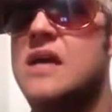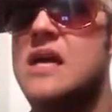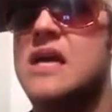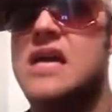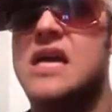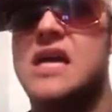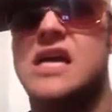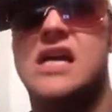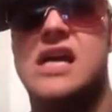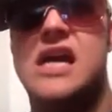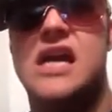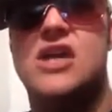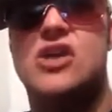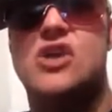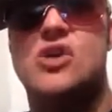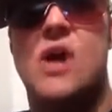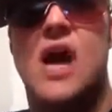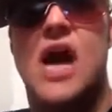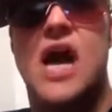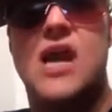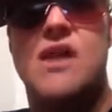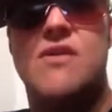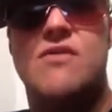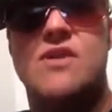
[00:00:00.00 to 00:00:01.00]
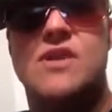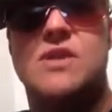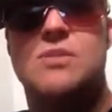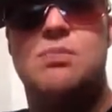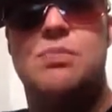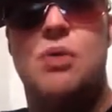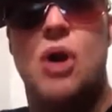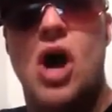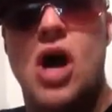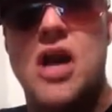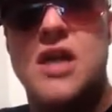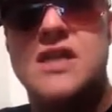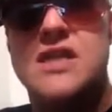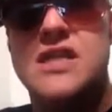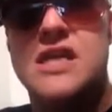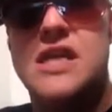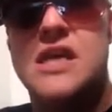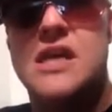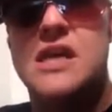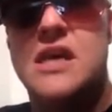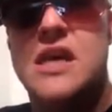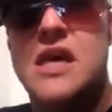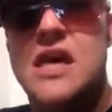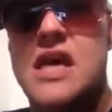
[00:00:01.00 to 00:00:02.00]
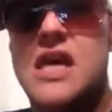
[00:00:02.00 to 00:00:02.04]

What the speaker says: He kicked you out of his party,